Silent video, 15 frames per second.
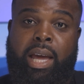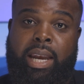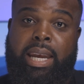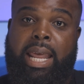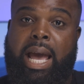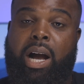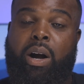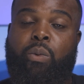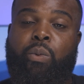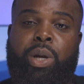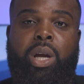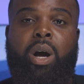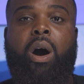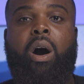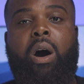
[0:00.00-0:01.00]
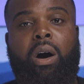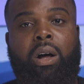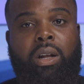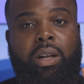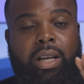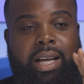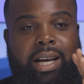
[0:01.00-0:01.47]
Now, we
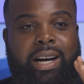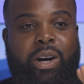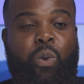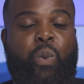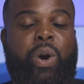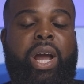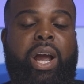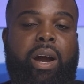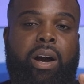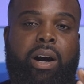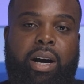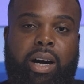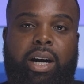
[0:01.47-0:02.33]
all aware